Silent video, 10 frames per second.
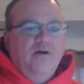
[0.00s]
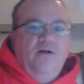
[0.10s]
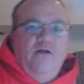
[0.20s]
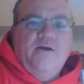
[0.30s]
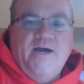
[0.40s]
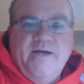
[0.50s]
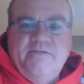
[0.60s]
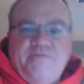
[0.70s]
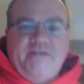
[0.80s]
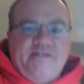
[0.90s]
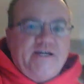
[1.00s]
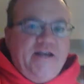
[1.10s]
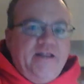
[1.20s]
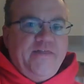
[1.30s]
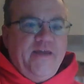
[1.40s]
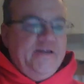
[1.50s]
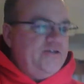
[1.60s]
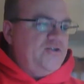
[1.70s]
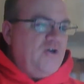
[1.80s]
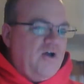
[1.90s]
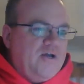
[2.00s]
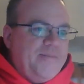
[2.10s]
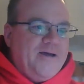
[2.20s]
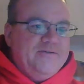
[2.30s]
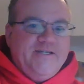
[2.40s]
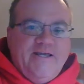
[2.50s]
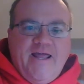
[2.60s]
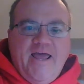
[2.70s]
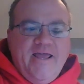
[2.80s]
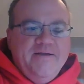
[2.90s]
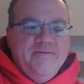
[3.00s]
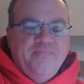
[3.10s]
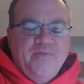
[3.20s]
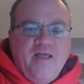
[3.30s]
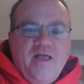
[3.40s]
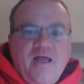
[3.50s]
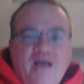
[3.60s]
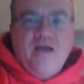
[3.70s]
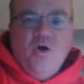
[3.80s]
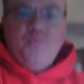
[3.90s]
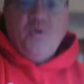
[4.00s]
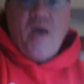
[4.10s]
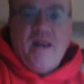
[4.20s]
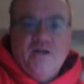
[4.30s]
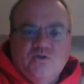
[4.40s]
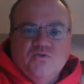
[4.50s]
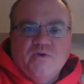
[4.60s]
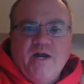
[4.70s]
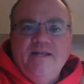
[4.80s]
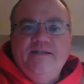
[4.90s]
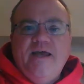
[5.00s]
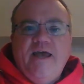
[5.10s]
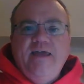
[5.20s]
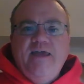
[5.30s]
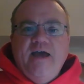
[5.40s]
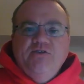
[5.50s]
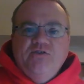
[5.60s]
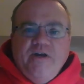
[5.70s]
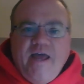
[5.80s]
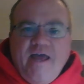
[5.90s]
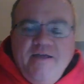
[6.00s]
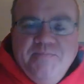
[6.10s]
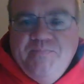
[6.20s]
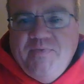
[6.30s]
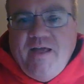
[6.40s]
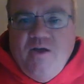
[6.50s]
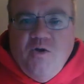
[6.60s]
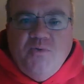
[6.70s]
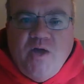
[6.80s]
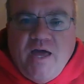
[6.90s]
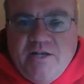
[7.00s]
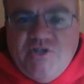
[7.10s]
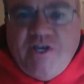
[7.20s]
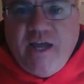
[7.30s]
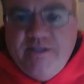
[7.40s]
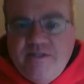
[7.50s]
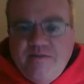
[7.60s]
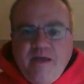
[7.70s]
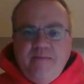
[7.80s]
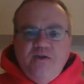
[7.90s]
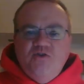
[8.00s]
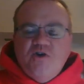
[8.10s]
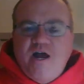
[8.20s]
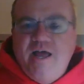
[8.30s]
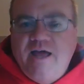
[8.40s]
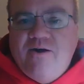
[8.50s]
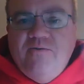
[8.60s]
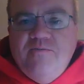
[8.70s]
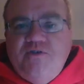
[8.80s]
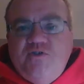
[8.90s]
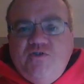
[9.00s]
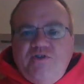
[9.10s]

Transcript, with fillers: All kinds of exciting things to talk about today. I hope you had a great day yesterday. I hope you had a chance to maybe try out Mr.